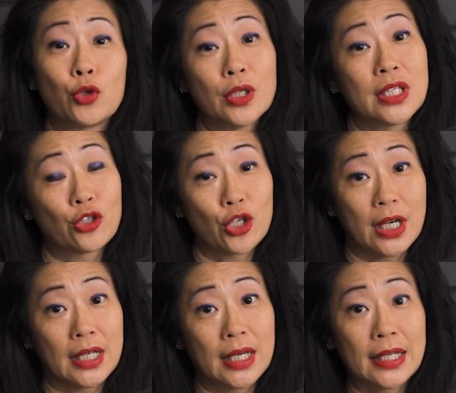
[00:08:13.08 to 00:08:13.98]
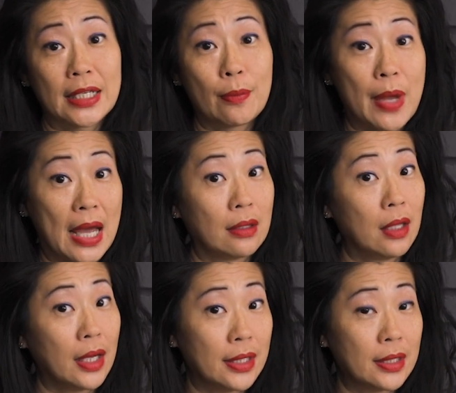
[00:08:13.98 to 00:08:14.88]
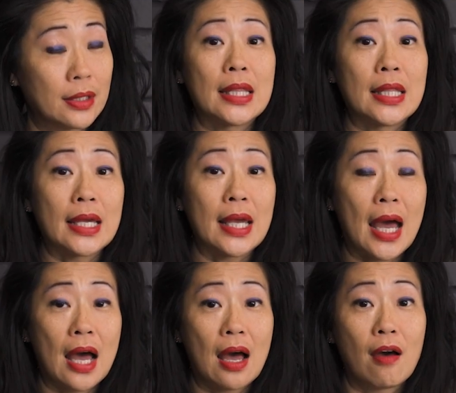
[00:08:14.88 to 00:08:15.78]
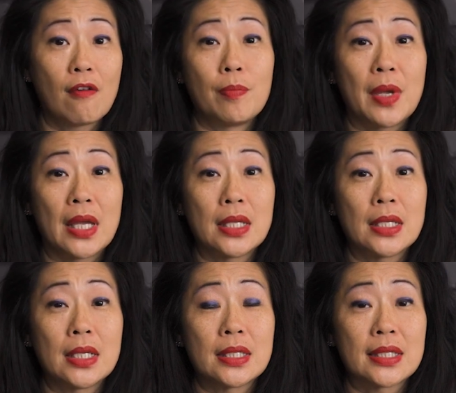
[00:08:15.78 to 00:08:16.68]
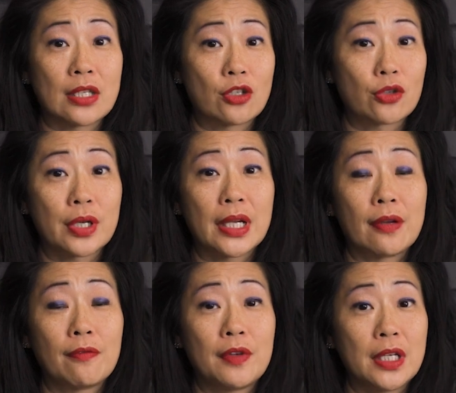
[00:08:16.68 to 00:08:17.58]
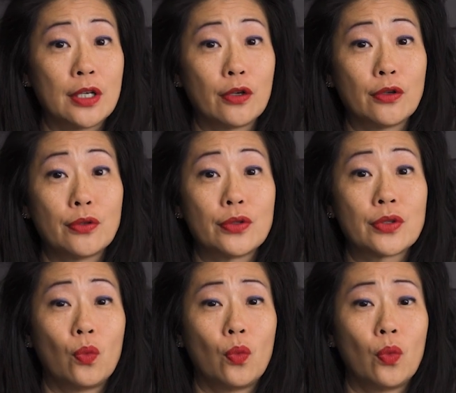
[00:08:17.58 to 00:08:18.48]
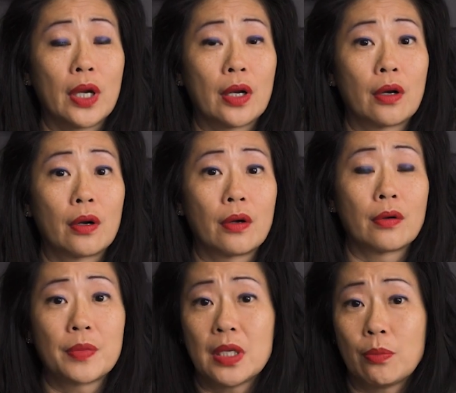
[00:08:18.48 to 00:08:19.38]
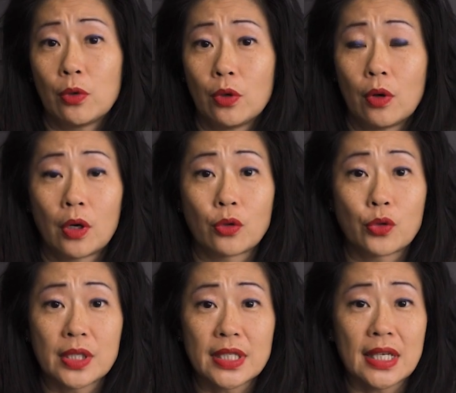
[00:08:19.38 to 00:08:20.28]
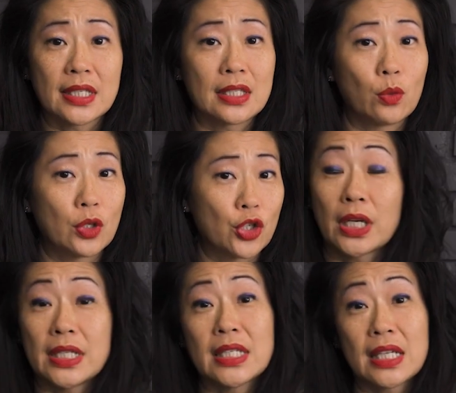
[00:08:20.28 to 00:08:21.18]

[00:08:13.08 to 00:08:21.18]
put China in a bad light. They have been censoring videos where people are criticizing what Chinese